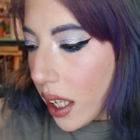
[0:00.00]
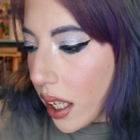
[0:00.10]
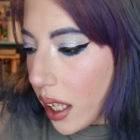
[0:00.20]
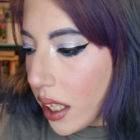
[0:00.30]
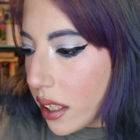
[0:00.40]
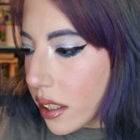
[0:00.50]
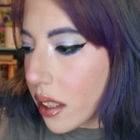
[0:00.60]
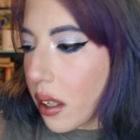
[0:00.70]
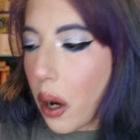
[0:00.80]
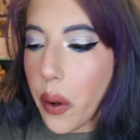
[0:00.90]
is
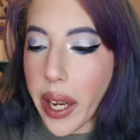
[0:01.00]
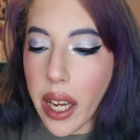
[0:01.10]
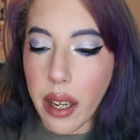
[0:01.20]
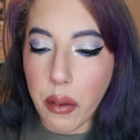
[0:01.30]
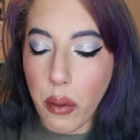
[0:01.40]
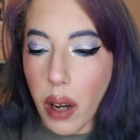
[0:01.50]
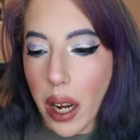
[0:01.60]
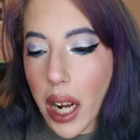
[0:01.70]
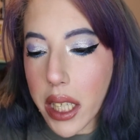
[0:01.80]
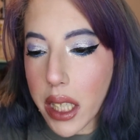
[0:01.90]
go in.
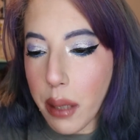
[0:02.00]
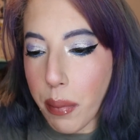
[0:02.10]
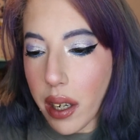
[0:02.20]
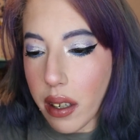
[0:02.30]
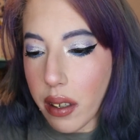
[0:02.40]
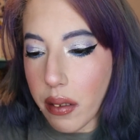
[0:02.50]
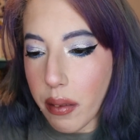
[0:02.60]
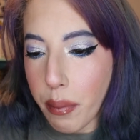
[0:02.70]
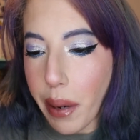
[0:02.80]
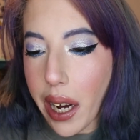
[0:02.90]
I'd actually
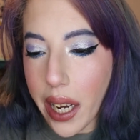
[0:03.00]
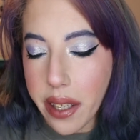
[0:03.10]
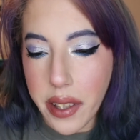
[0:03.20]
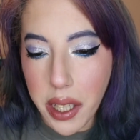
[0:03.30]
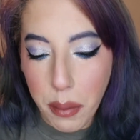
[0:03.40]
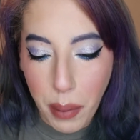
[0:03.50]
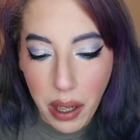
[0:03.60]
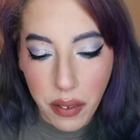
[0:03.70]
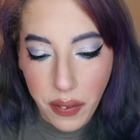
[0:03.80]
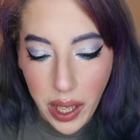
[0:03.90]
buy the
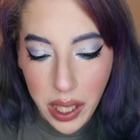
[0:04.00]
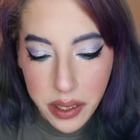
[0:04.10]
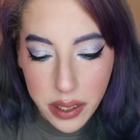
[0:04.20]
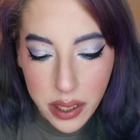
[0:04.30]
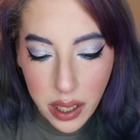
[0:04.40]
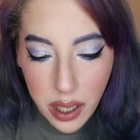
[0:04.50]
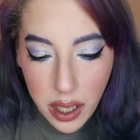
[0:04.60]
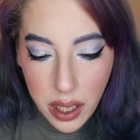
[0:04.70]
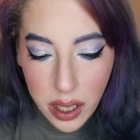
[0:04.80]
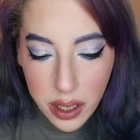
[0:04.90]
About Face
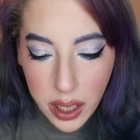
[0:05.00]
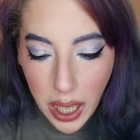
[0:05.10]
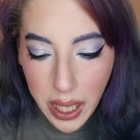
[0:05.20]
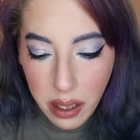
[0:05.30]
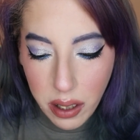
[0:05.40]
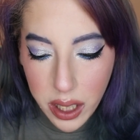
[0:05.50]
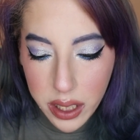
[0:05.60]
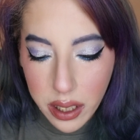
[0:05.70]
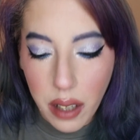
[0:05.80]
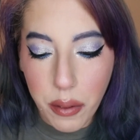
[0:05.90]
Line
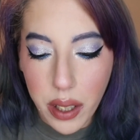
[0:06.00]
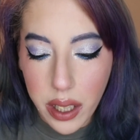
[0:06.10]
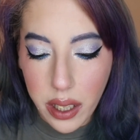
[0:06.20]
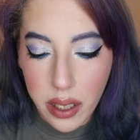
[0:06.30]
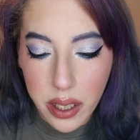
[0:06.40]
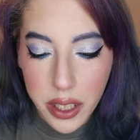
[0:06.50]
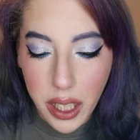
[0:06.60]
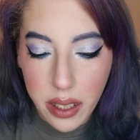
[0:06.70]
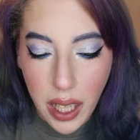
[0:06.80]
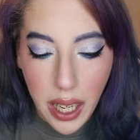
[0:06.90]
Artist Longwear
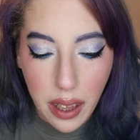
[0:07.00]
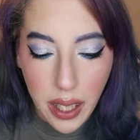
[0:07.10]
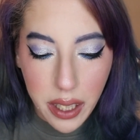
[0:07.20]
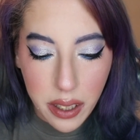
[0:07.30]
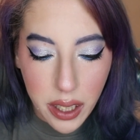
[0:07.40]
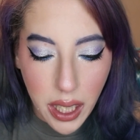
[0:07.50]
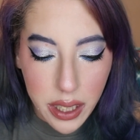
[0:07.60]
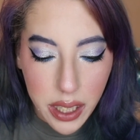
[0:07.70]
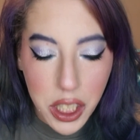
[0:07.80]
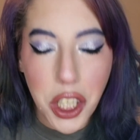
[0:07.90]
Gel Eyeliner
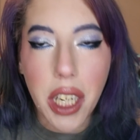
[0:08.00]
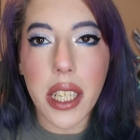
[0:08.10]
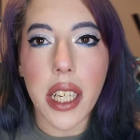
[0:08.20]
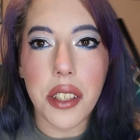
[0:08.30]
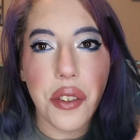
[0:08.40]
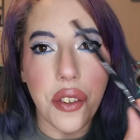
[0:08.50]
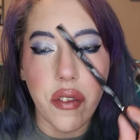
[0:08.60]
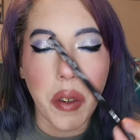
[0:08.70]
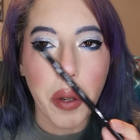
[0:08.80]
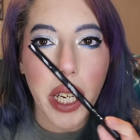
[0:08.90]
in the shade Into the
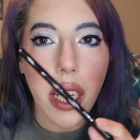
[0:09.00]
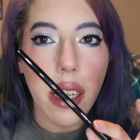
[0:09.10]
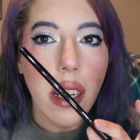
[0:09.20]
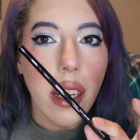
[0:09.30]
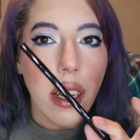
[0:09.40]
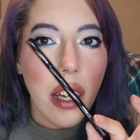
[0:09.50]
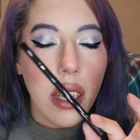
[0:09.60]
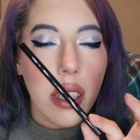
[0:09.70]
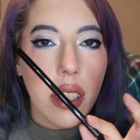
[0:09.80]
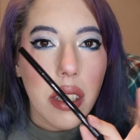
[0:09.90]
Void
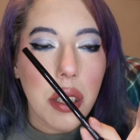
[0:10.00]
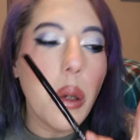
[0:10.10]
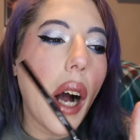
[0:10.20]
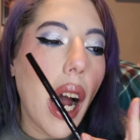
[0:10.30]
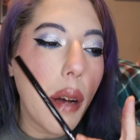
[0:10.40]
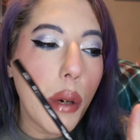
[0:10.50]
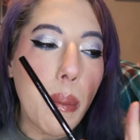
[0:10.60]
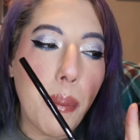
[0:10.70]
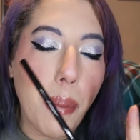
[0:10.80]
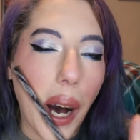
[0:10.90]
so I
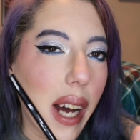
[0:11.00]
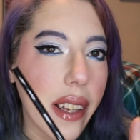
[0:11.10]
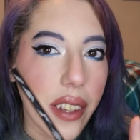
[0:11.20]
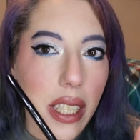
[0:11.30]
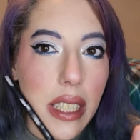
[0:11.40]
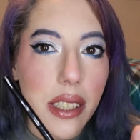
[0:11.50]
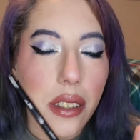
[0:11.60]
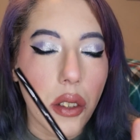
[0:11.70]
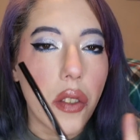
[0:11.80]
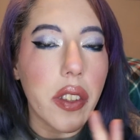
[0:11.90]
would buy
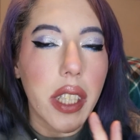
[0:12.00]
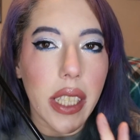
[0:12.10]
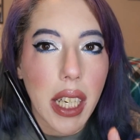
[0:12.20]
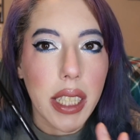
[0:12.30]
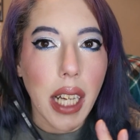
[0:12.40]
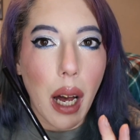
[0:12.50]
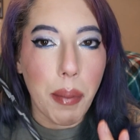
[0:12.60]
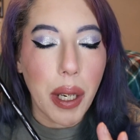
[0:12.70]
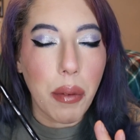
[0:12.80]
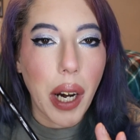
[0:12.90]
this over the NYX
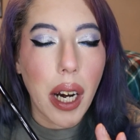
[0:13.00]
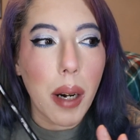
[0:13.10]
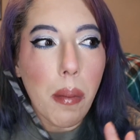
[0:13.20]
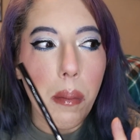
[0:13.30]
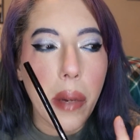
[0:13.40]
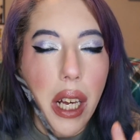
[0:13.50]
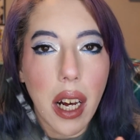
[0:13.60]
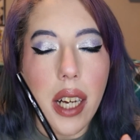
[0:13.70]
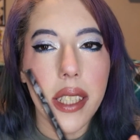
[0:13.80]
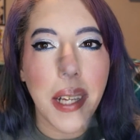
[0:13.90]
Epic Wear
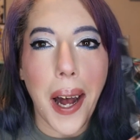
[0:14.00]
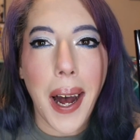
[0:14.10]
because